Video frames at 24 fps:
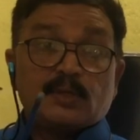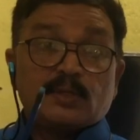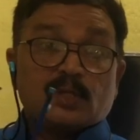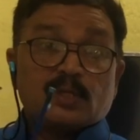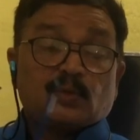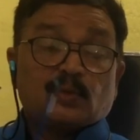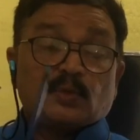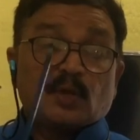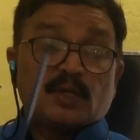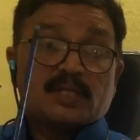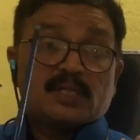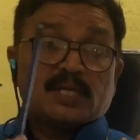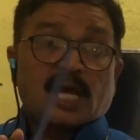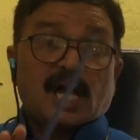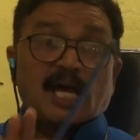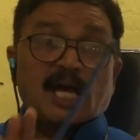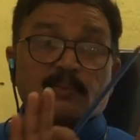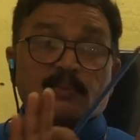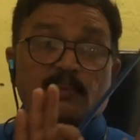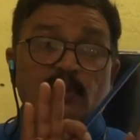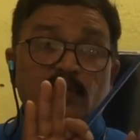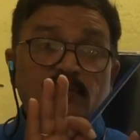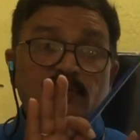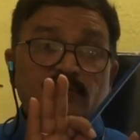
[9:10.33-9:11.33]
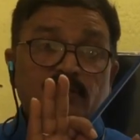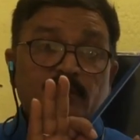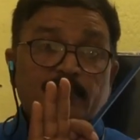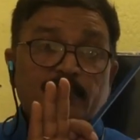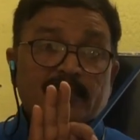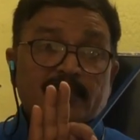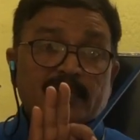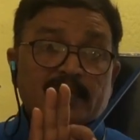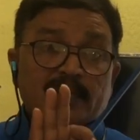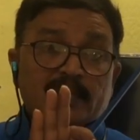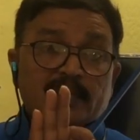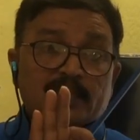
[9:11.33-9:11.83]
Those hormones will
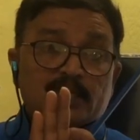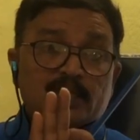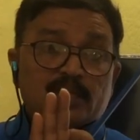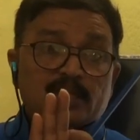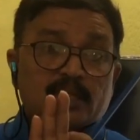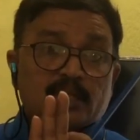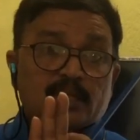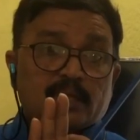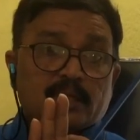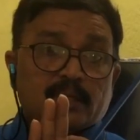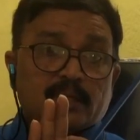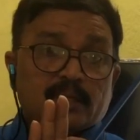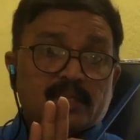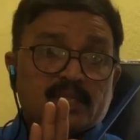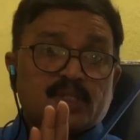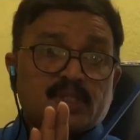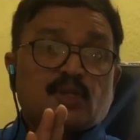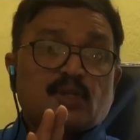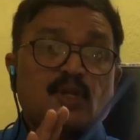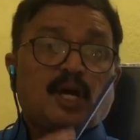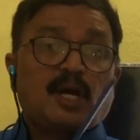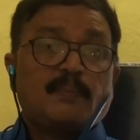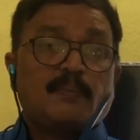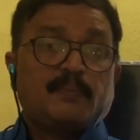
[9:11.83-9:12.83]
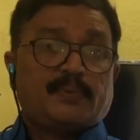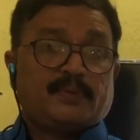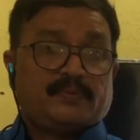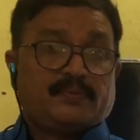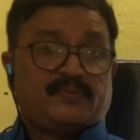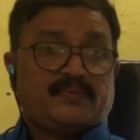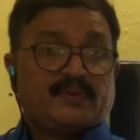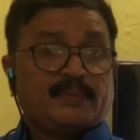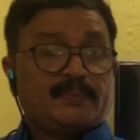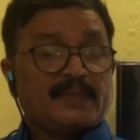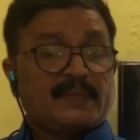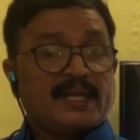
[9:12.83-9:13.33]
be stopped
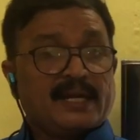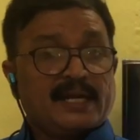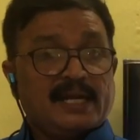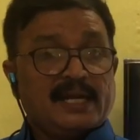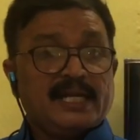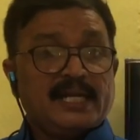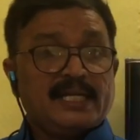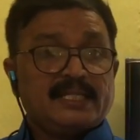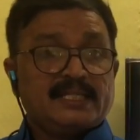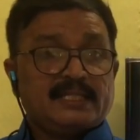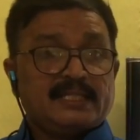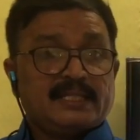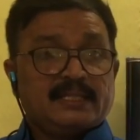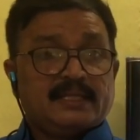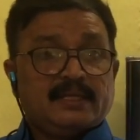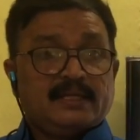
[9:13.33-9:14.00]
from the release